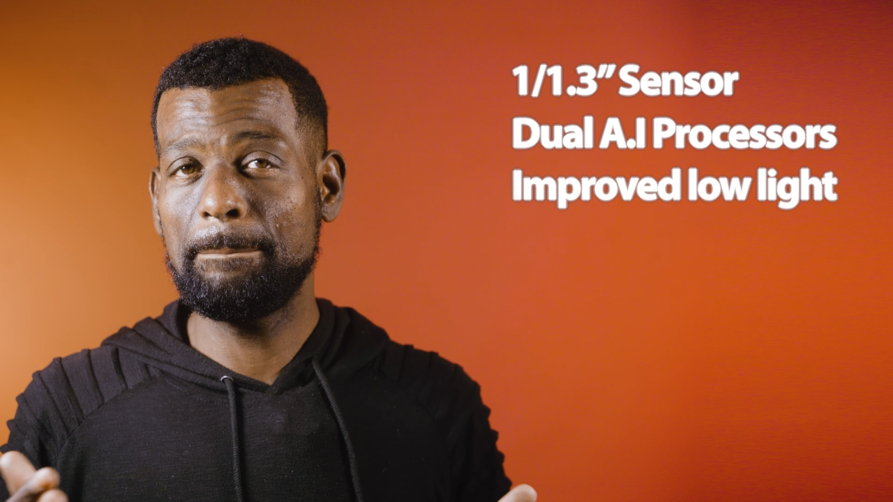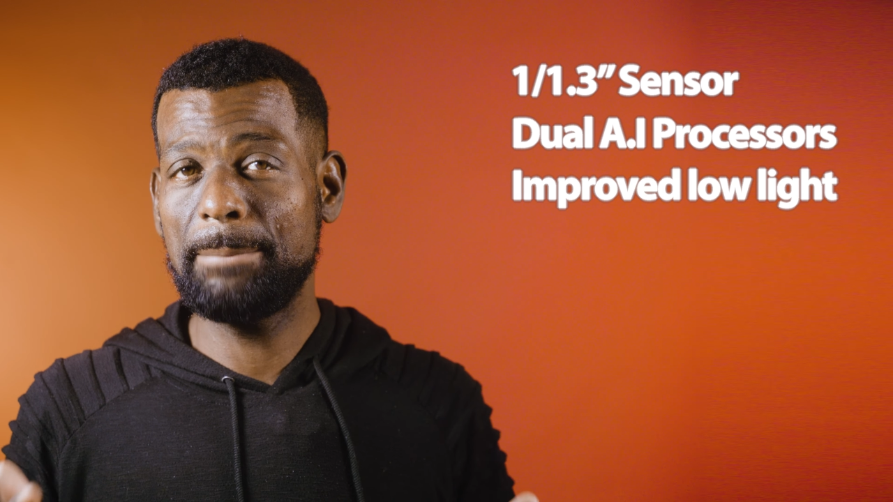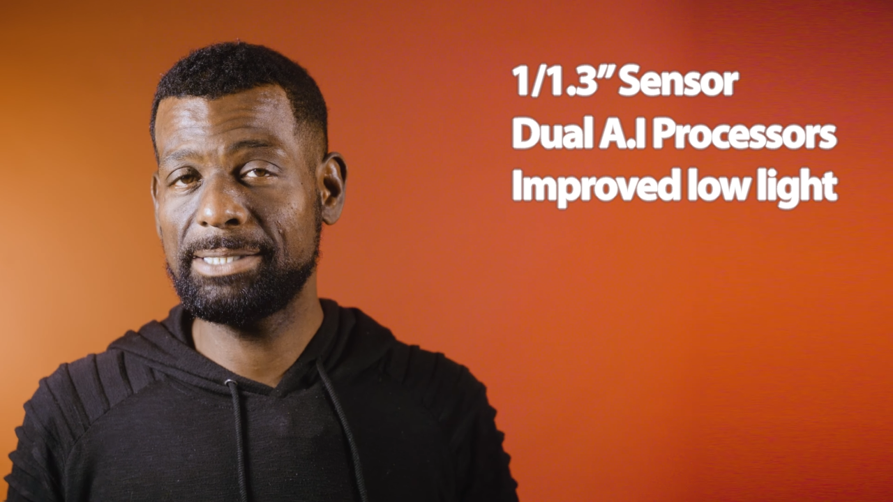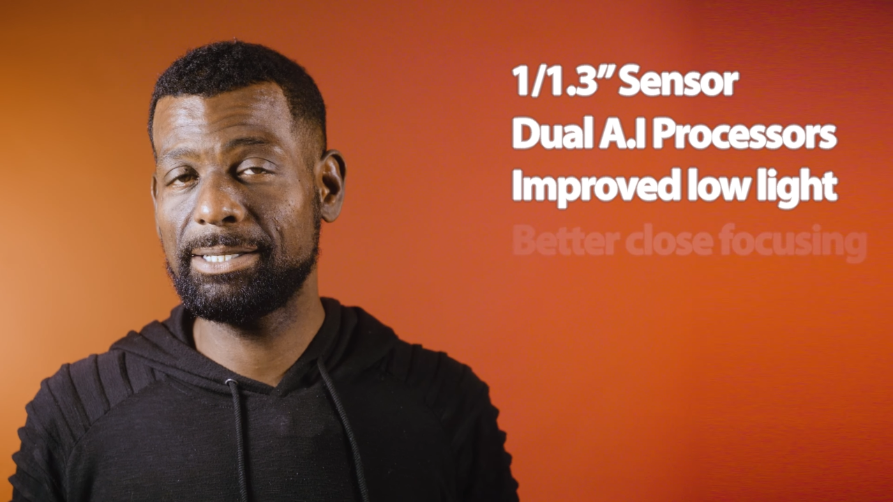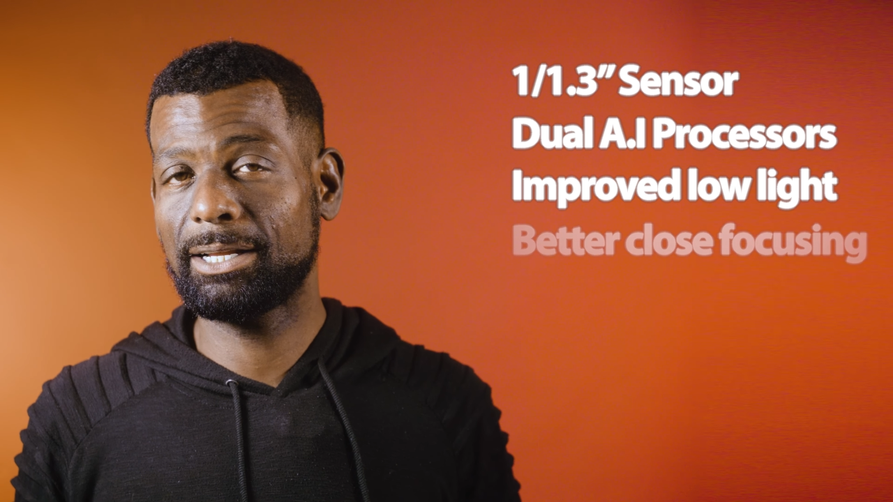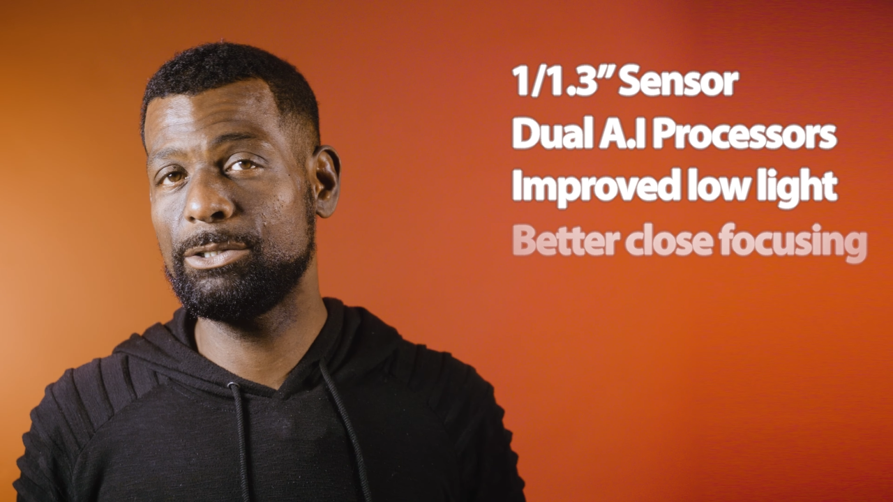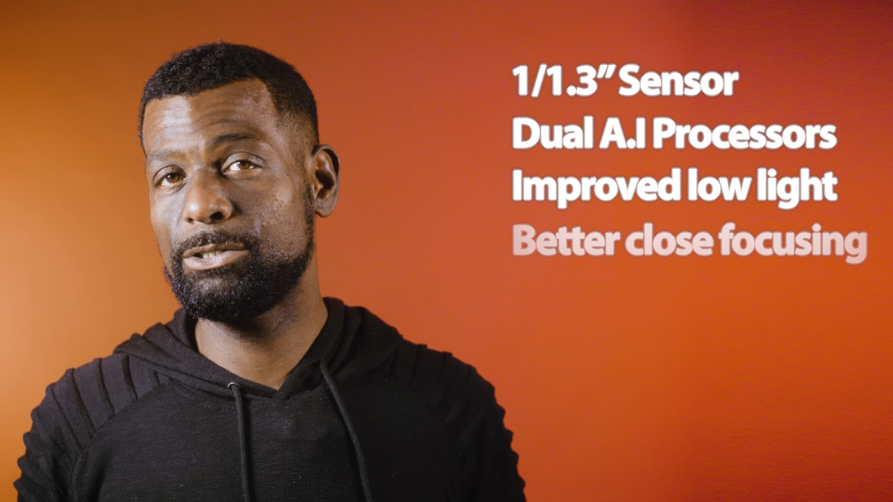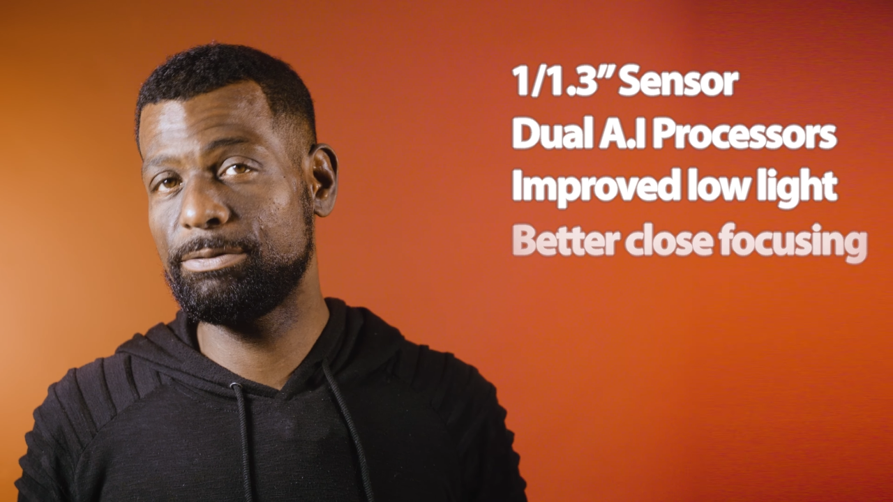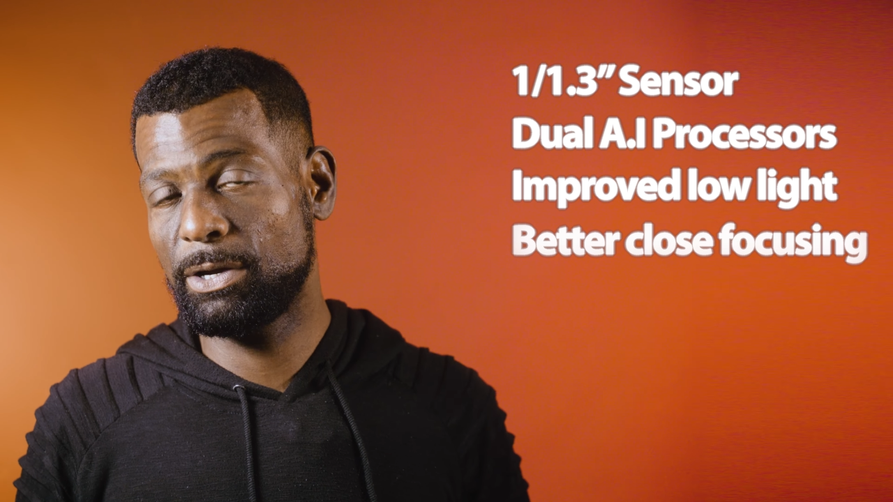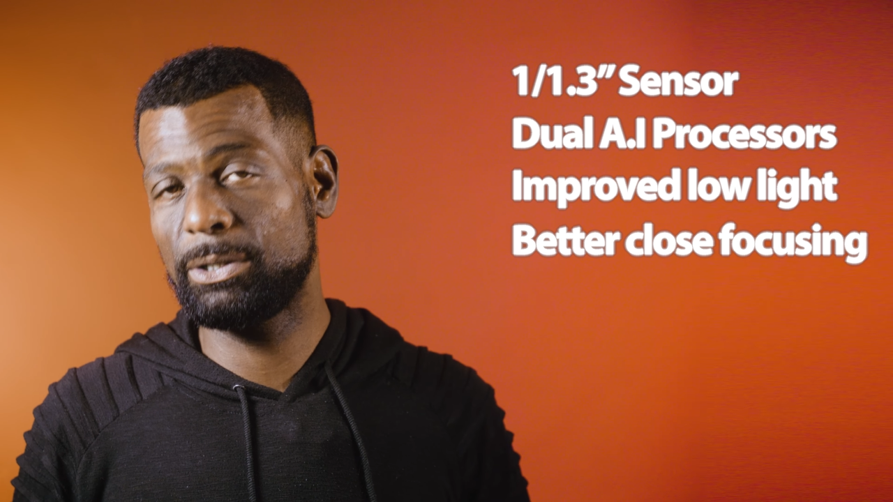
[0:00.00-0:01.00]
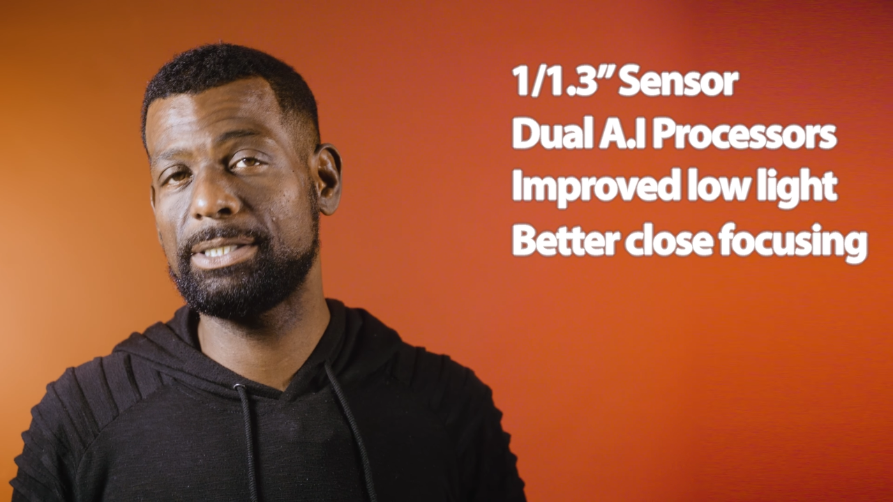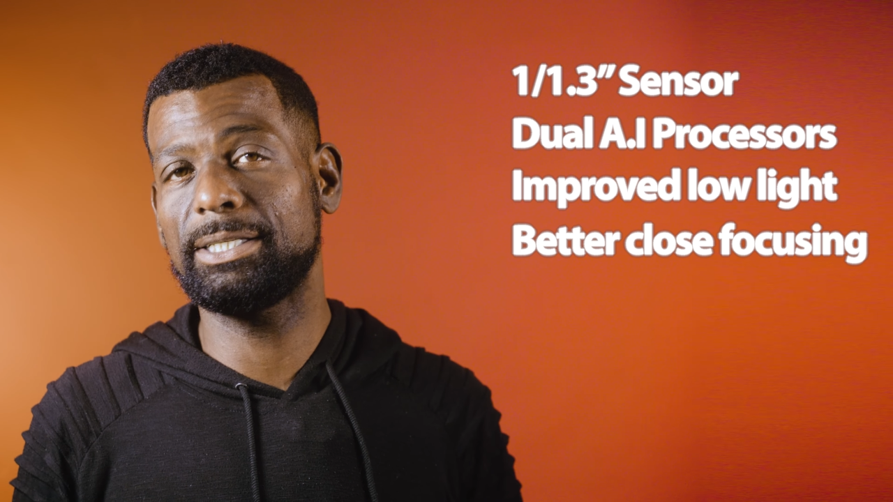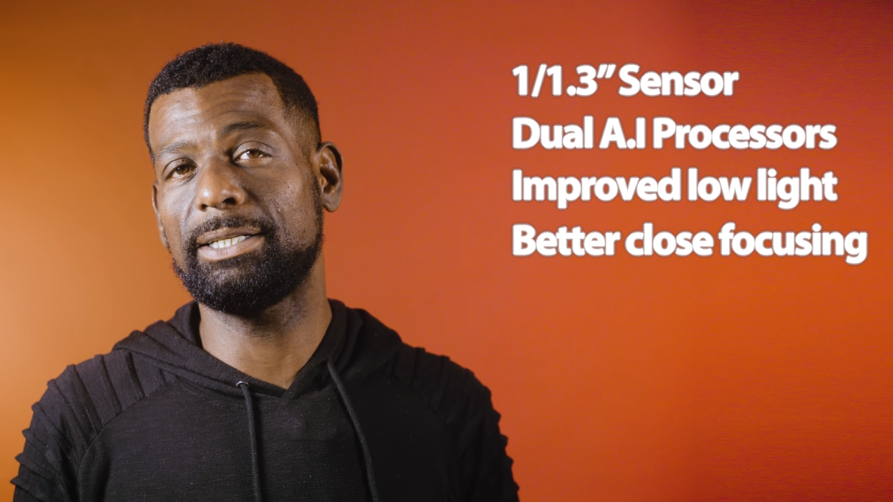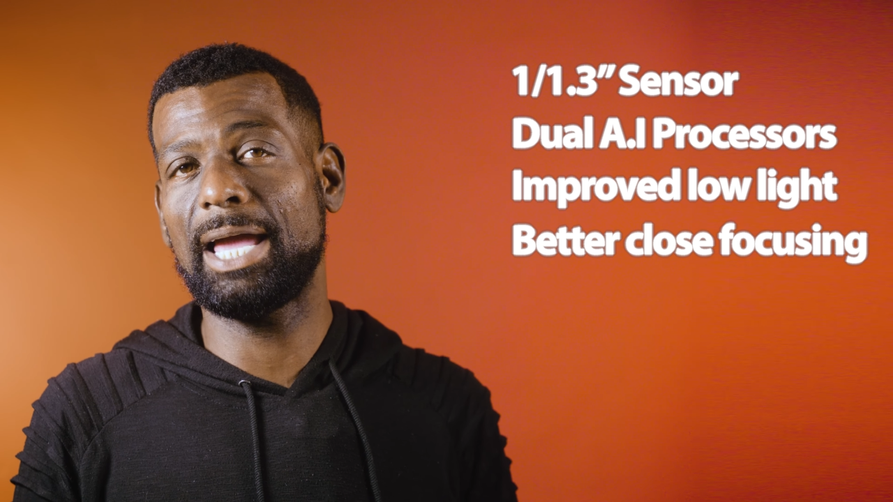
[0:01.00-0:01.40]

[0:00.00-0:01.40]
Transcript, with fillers: better close focusing,